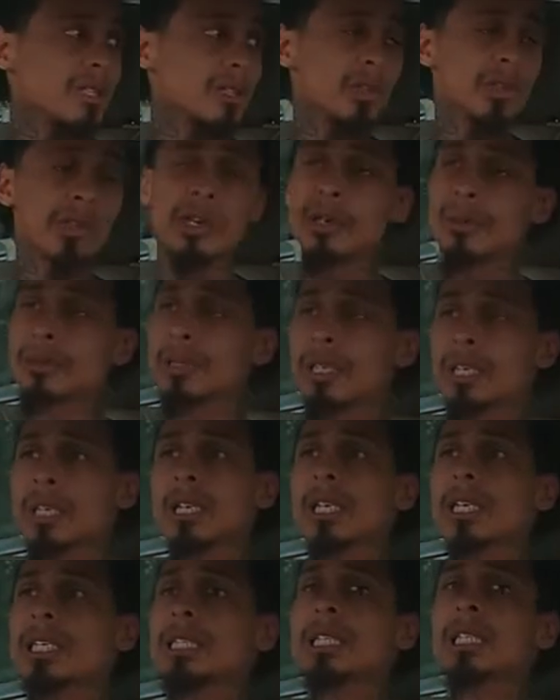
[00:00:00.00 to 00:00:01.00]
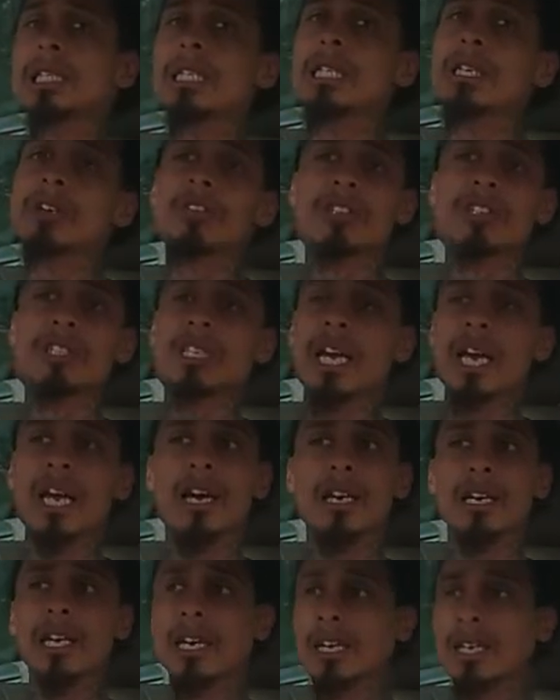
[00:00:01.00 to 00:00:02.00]
You know what I'm saying? It's just a different
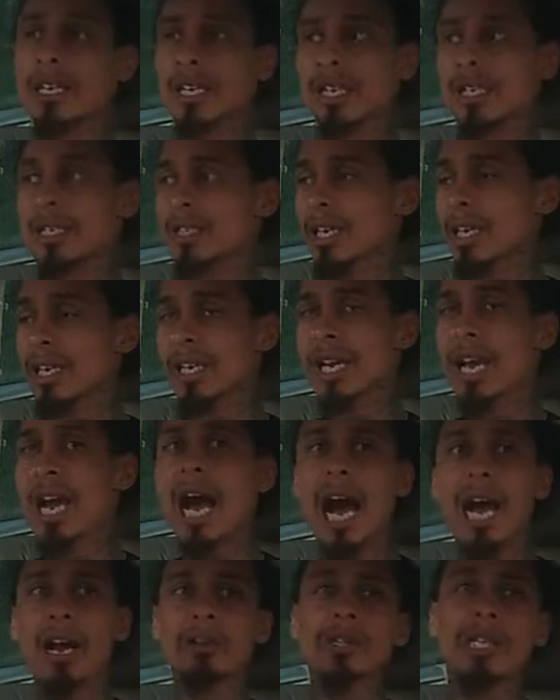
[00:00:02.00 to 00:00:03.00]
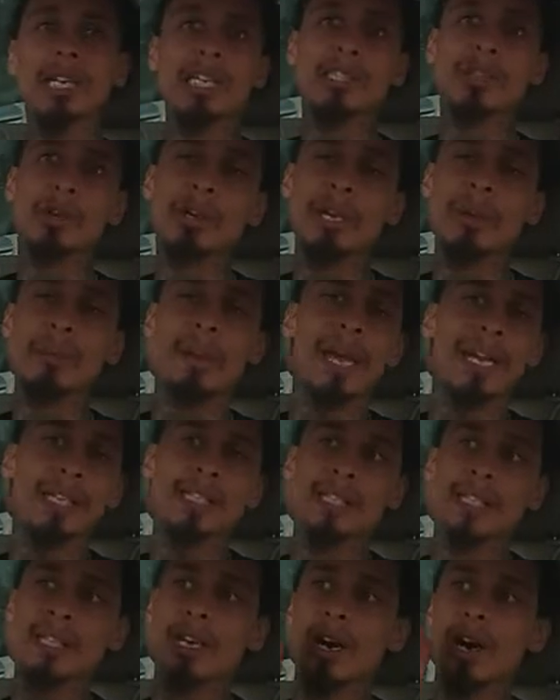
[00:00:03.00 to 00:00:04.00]
style nowadays. Like I don't think it's gonna get back
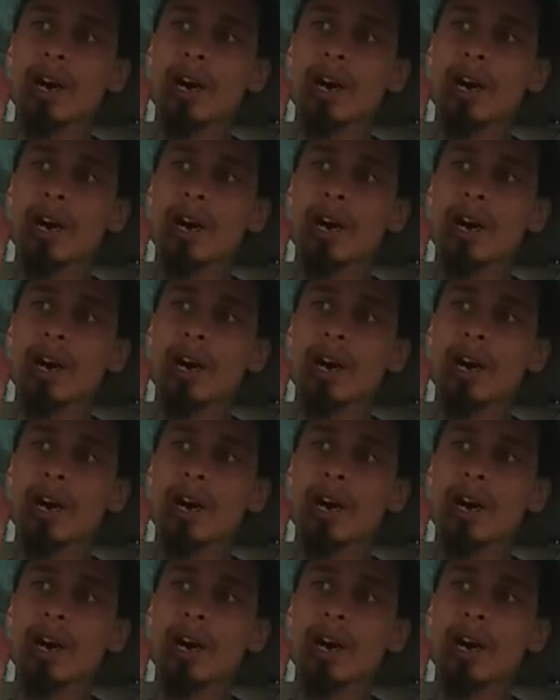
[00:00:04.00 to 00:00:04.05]
to the